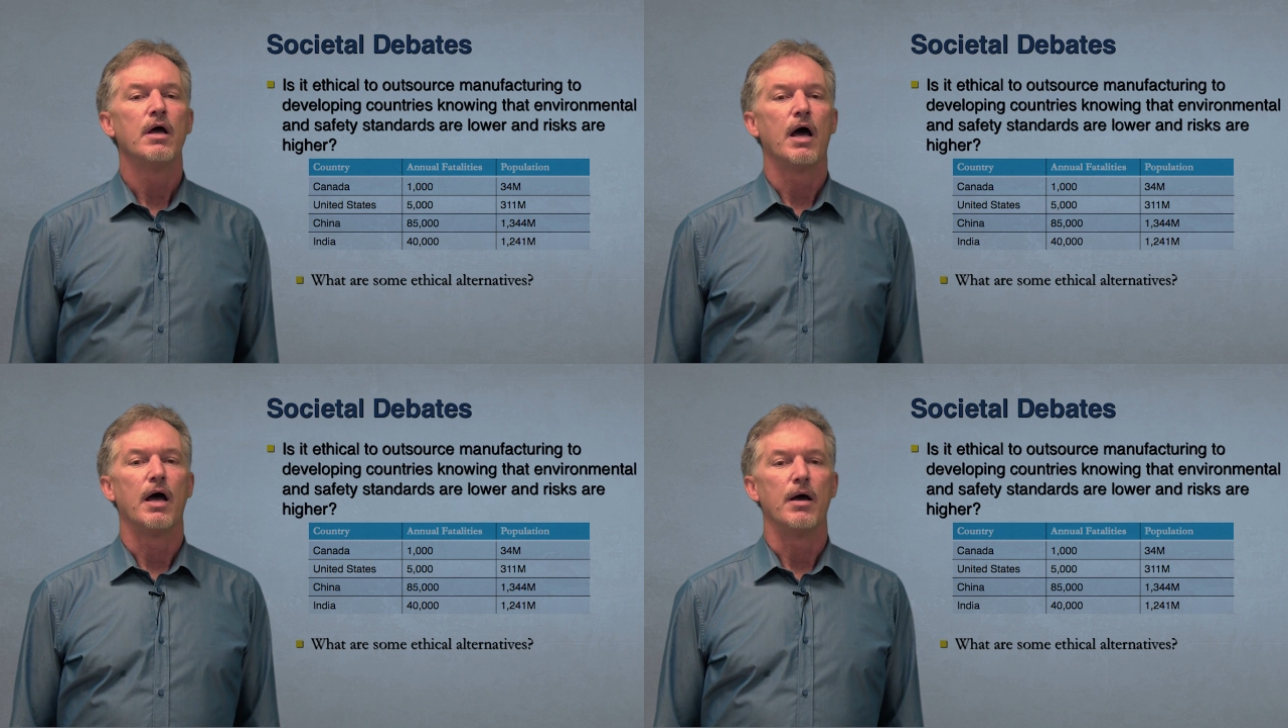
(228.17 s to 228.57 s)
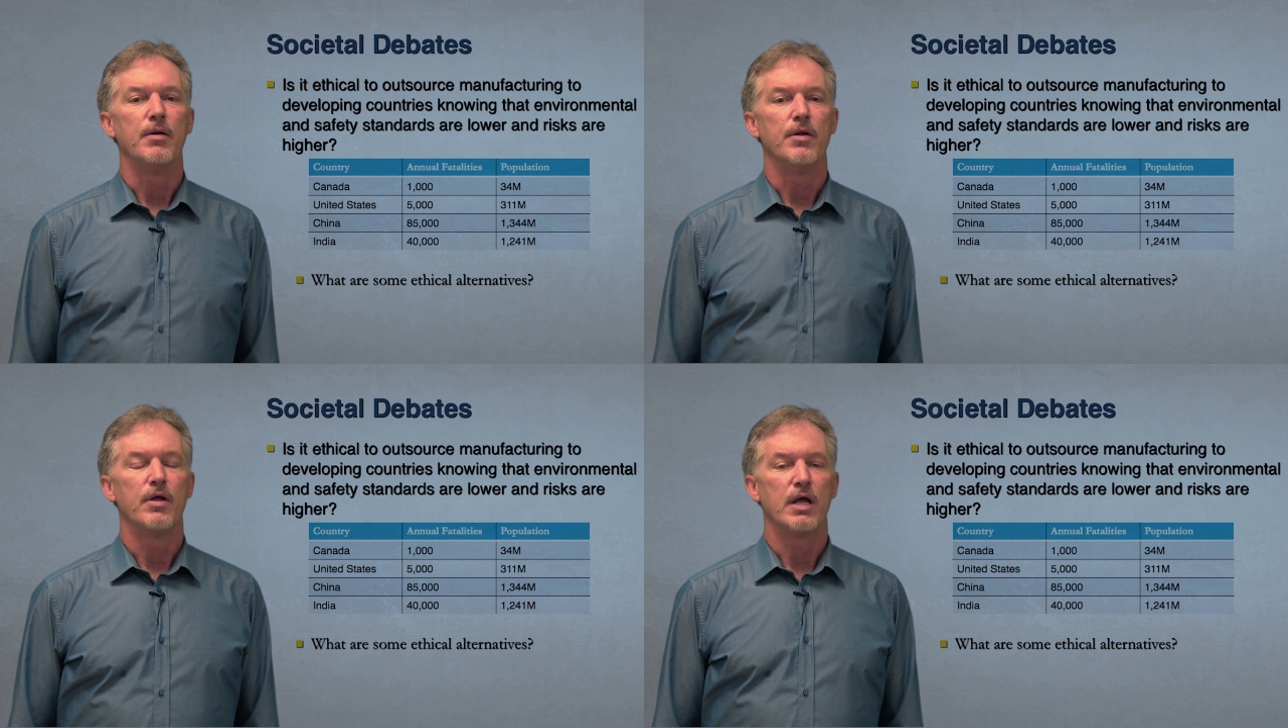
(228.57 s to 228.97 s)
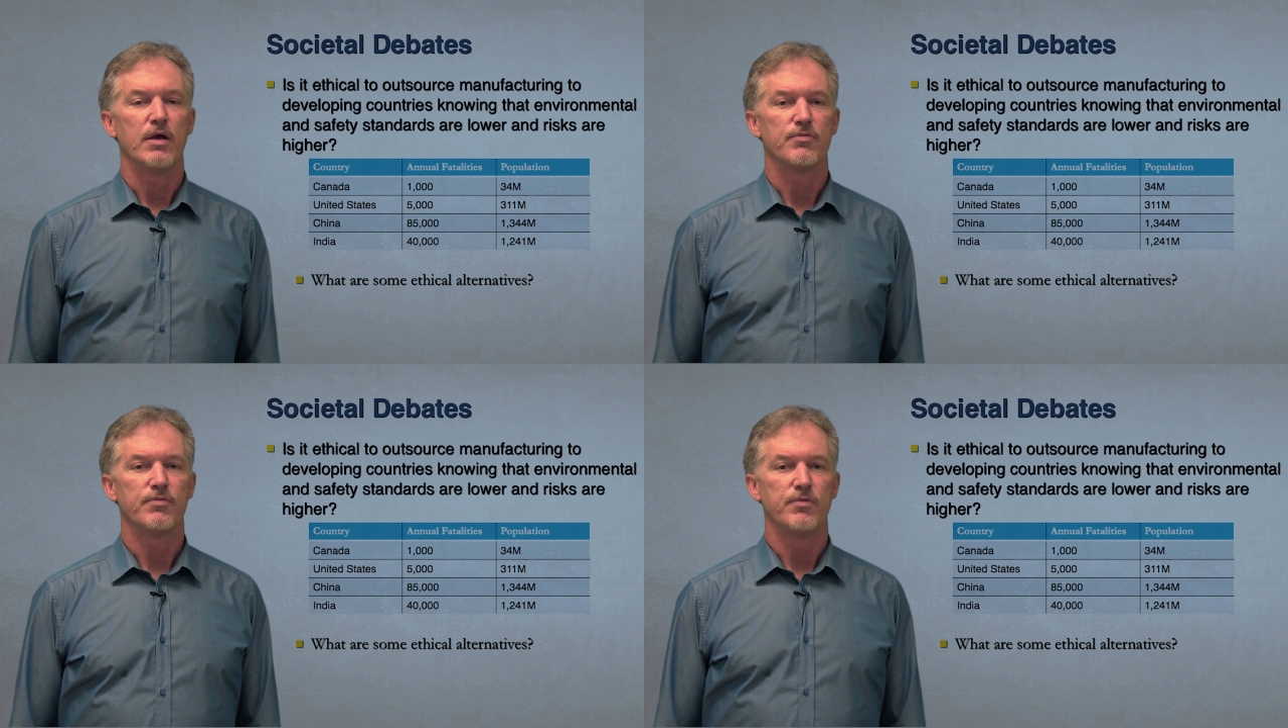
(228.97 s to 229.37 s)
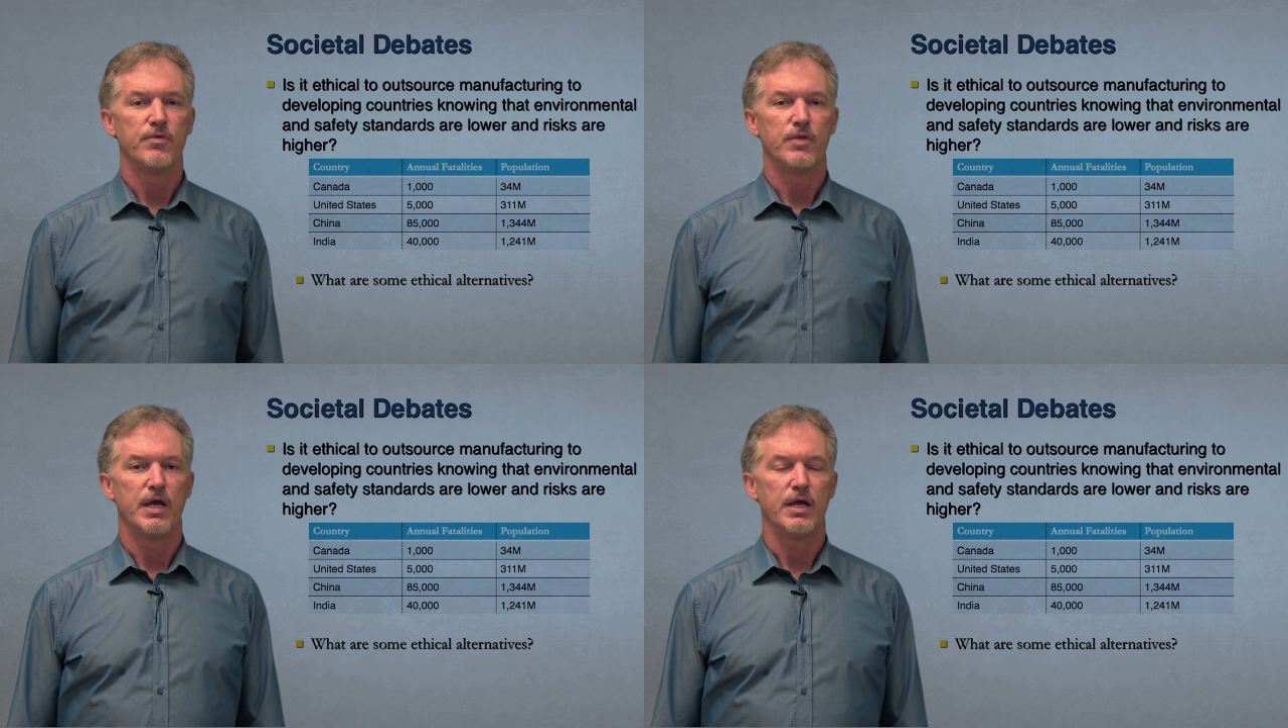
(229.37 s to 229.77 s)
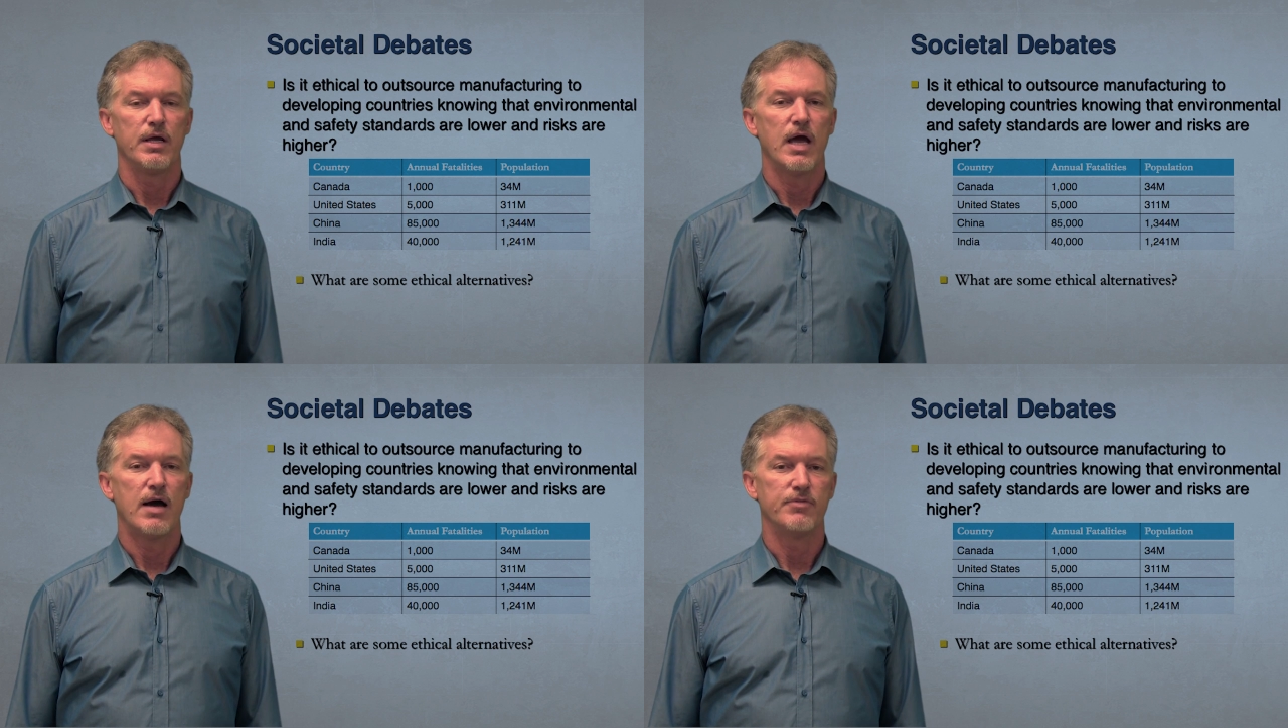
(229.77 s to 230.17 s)
And if
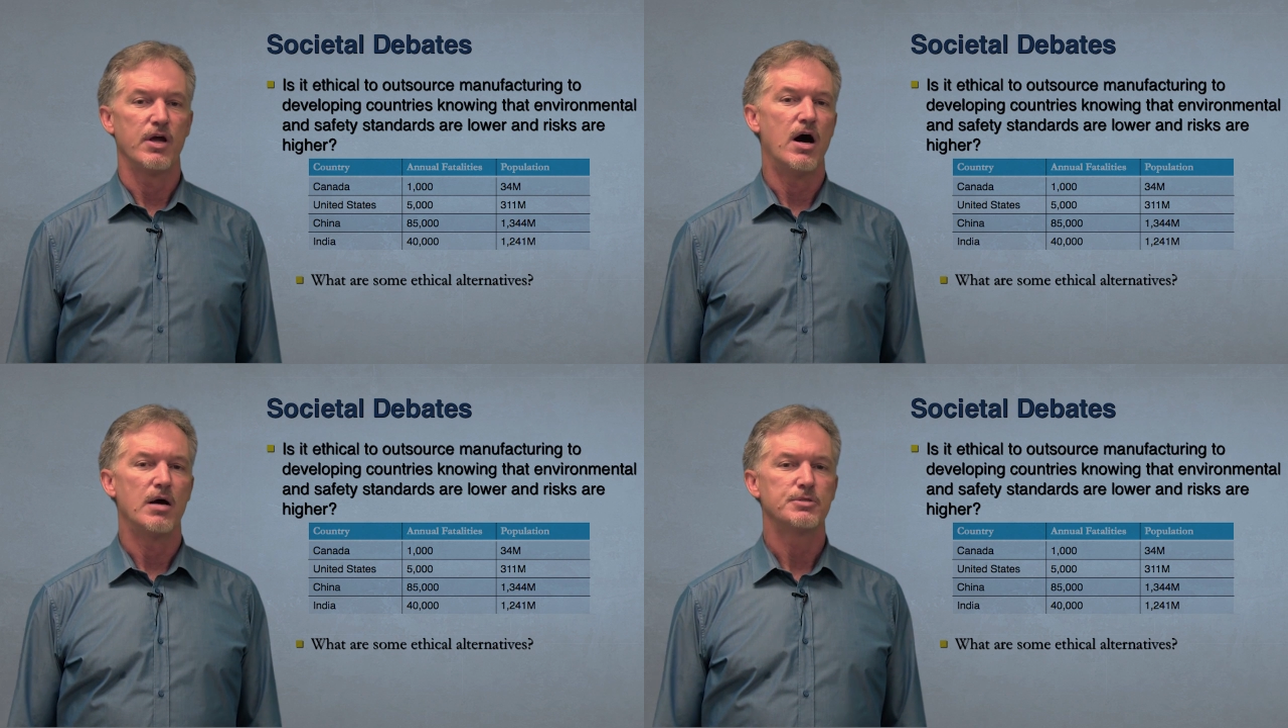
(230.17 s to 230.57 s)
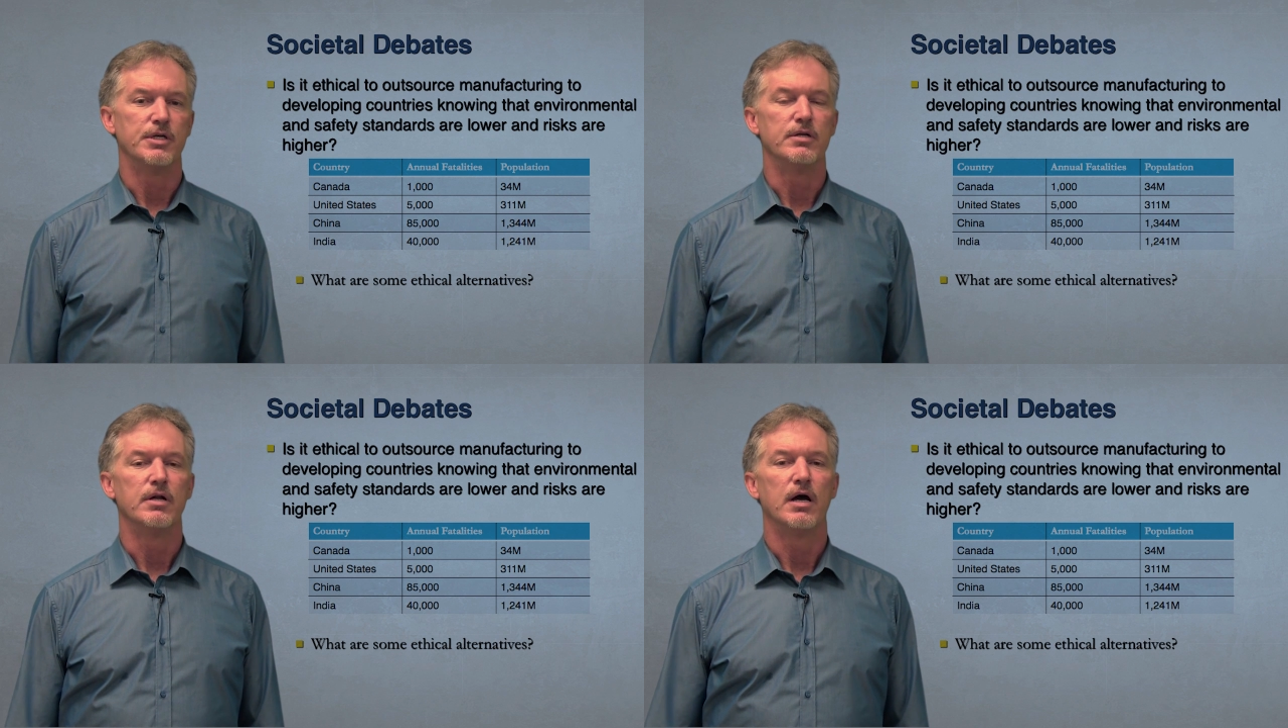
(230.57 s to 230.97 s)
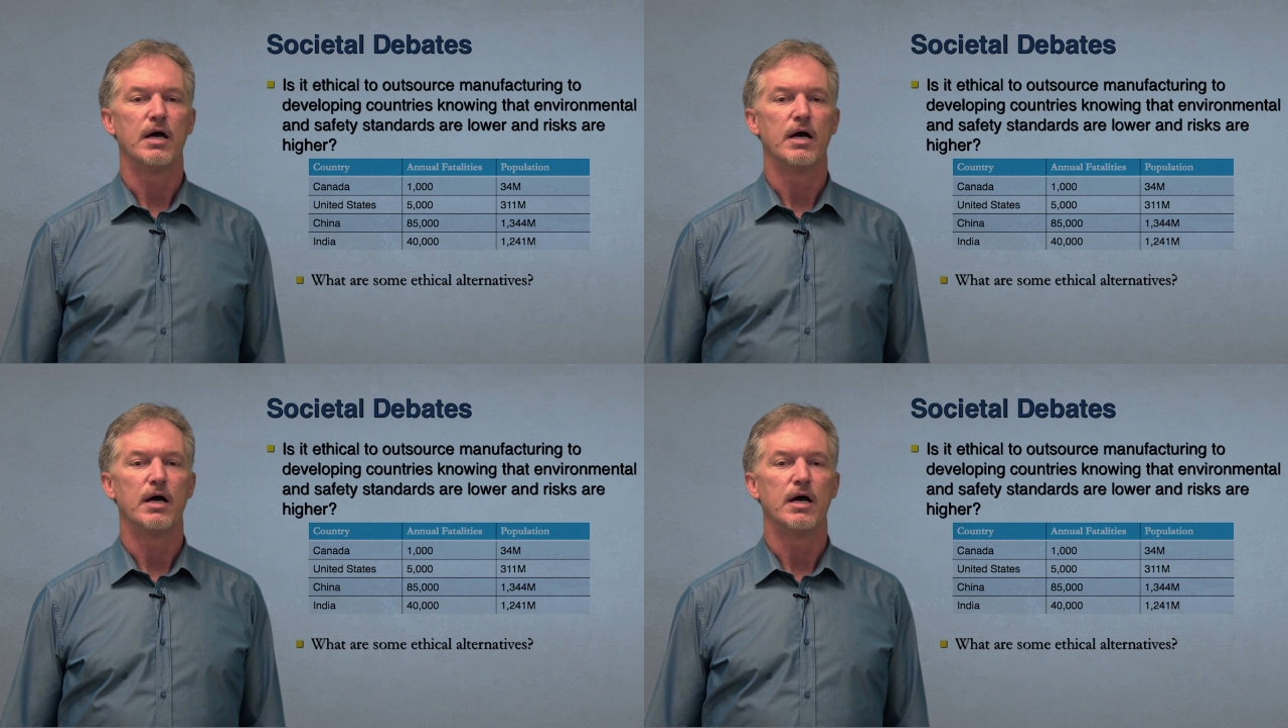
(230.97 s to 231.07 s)
they have the option